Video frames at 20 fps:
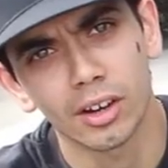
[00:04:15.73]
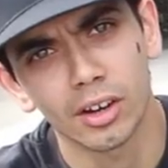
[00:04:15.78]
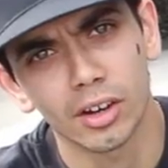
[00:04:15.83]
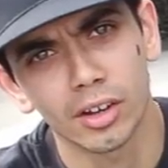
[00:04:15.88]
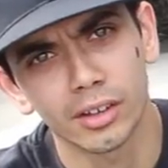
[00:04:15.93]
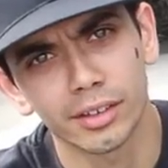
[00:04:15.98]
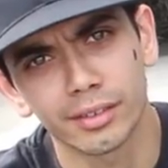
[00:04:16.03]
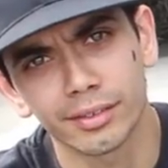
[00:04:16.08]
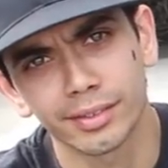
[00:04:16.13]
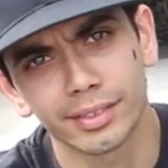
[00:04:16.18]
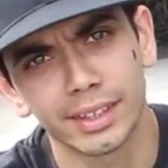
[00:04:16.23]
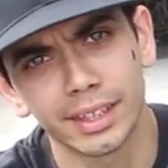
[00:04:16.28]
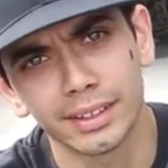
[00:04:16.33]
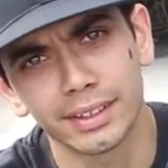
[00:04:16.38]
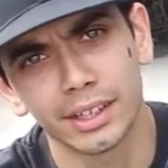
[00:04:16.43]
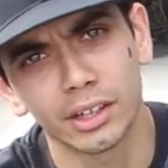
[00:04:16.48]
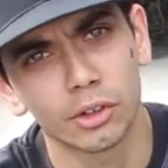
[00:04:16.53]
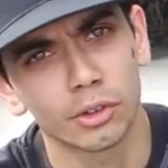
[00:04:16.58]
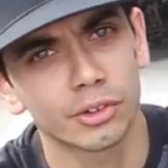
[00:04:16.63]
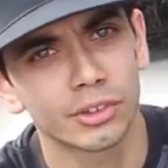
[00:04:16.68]
uh,
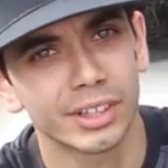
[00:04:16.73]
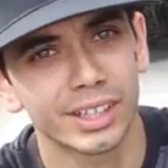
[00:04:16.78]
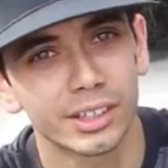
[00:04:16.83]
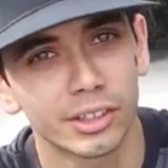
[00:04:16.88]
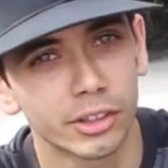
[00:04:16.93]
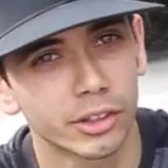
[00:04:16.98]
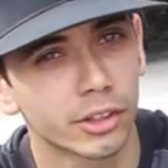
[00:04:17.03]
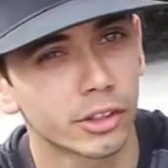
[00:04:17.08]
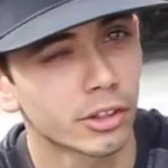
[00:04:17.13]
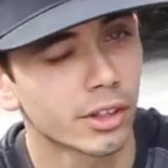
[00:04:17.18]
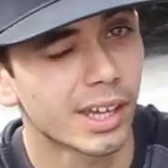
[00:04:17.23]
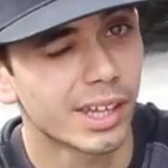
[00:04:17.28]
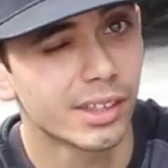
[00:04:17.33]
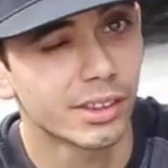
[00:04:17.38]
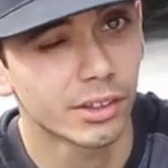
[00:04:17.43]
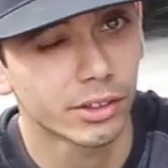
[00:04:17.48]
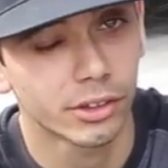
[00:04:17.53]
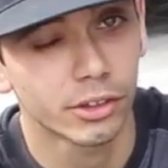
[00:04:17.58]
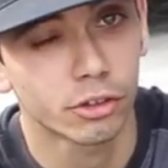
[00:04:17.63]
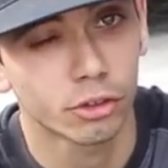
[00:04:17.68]
details in the,
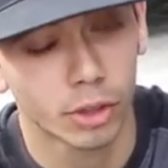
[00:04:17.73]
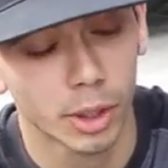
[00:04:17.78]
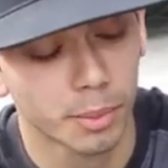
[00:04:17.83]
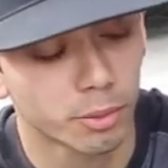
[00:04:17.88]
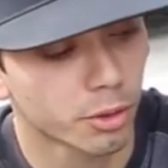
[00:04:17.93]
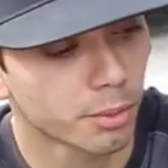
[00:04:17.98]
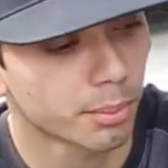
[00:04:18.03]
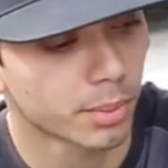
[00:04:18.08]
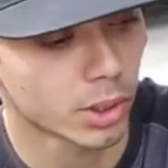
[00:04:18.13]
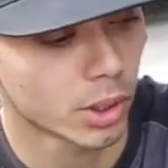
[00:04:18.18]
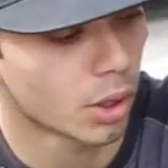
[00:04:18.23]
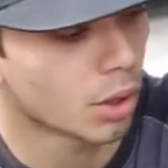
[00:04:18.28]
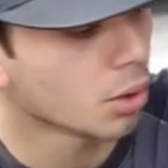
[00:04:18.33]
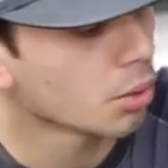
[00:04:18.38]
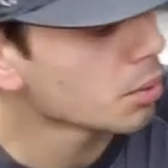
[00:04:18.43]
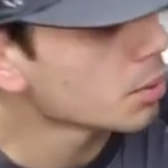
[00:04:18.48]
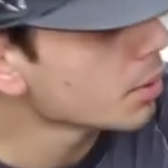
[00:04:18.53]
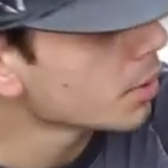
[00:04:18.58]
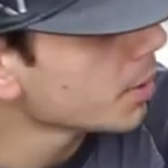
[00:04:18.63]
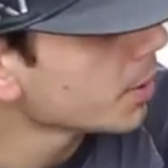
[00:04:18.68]
in the description below.